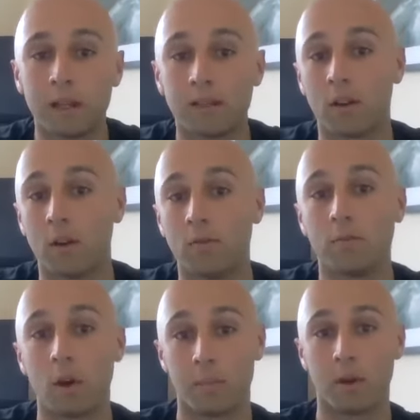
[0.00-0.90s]
Please note
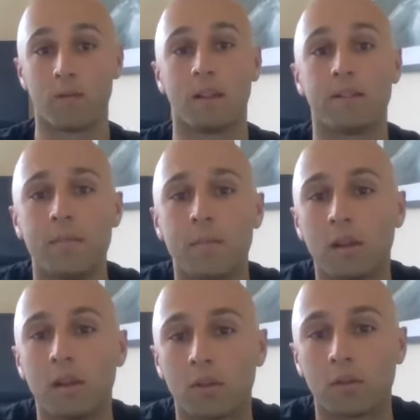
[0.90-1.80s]
there'll be around 10
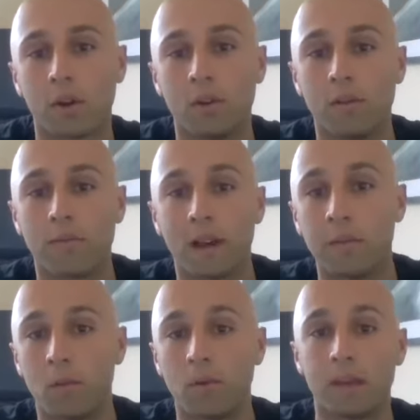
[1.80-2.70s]
minutes or so
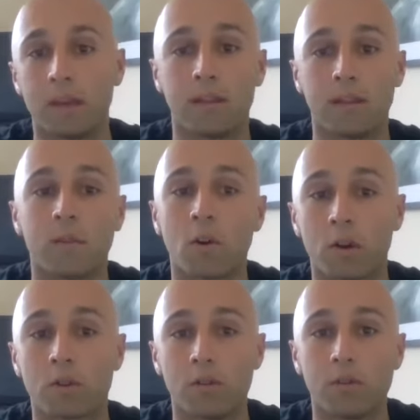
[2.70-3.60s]
available at the end for
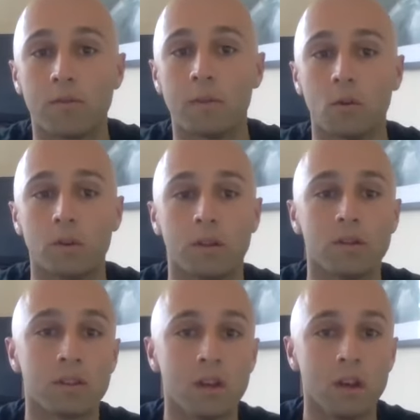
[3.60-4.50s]
questions from the
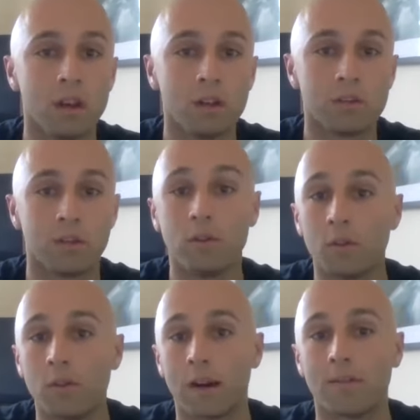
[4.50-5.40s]
audience. So if you
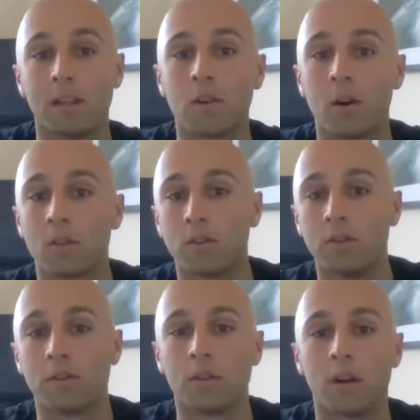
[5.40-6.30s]
do have any
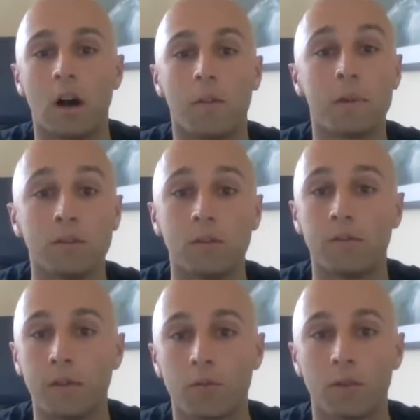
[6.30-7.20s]
questions, please do
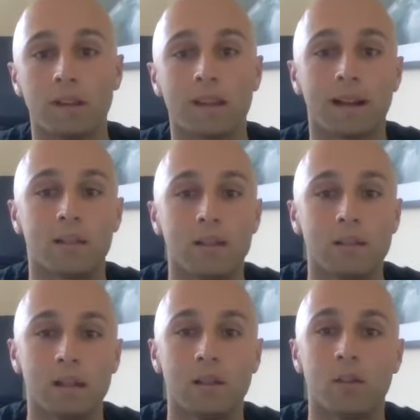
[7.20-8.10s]
feel free to add
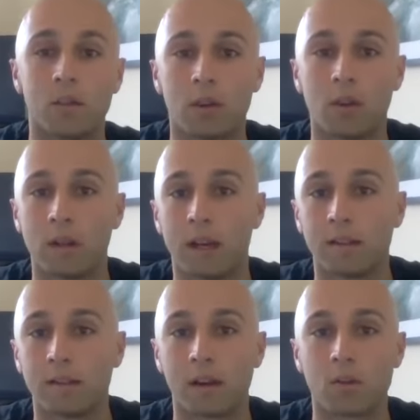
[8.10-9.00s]
these into the Q&A
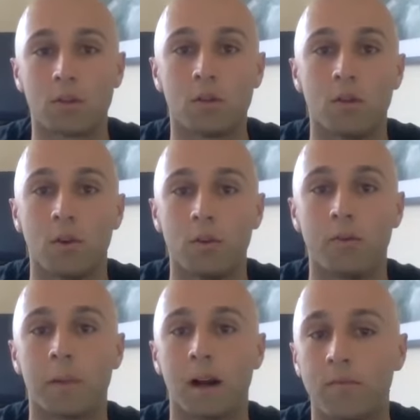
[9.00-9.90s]
section on the
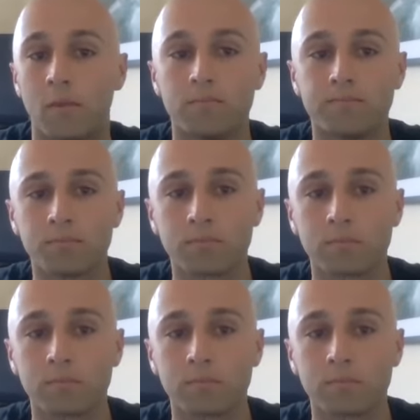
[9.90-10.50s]
Hoover platform.